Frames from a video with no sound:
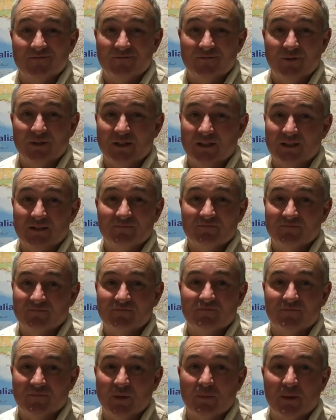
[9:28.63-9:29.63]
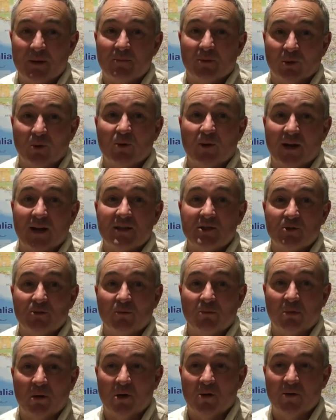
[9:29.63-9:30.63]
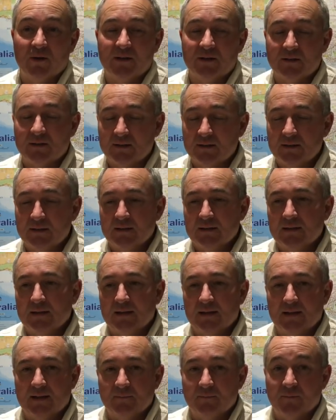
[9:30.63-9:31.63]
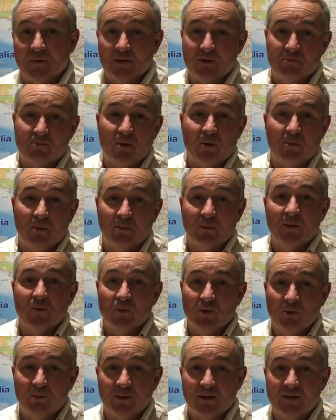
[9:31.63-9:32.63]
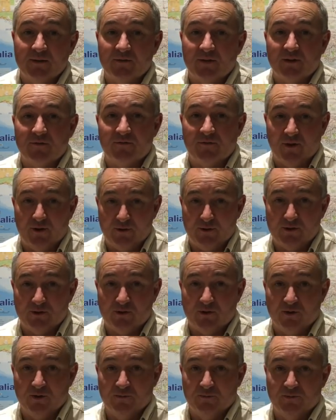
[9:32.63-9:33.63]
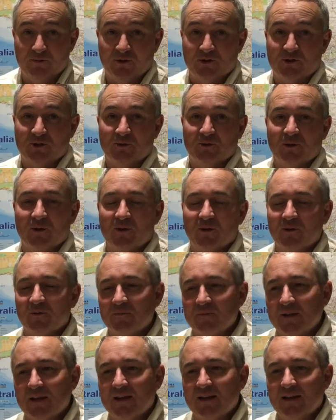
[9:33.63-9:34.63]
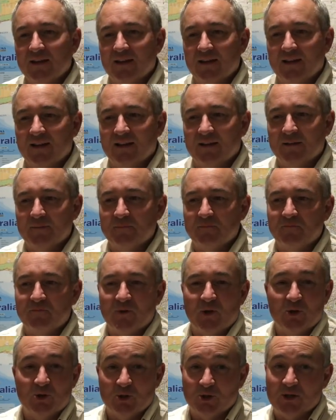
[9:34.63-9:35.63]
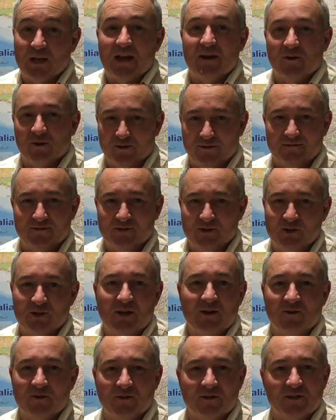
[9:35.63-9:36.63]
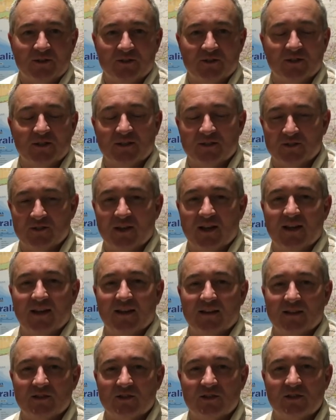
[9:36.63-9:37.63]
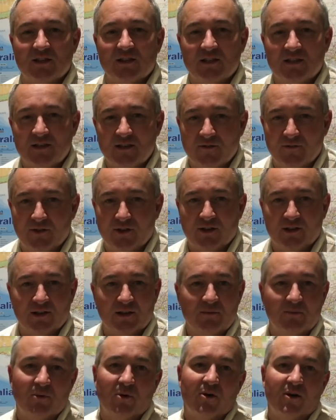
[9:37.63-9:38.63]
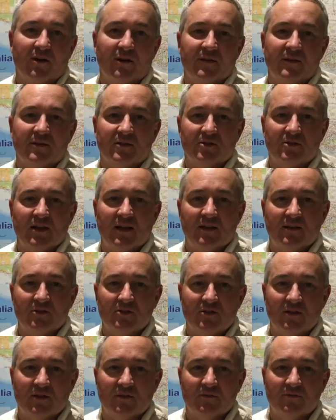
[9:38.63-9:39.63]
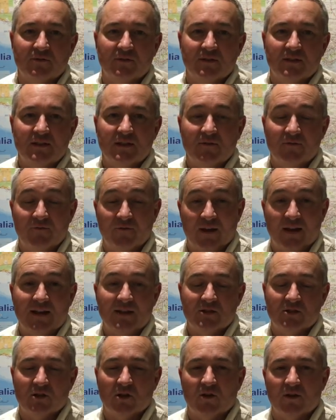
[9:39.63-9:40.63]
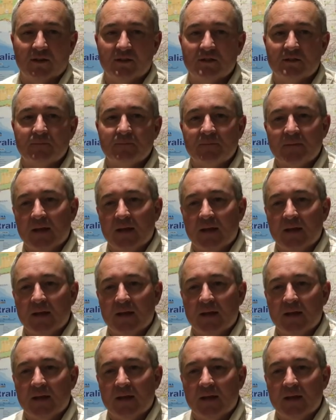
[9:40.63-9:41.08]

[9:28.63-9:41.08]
really, the people looking at you are blind. They probably will be if they focus on them for too long. You just cannot stare at these things. They are significantly brighter than a standard set of Vans lights.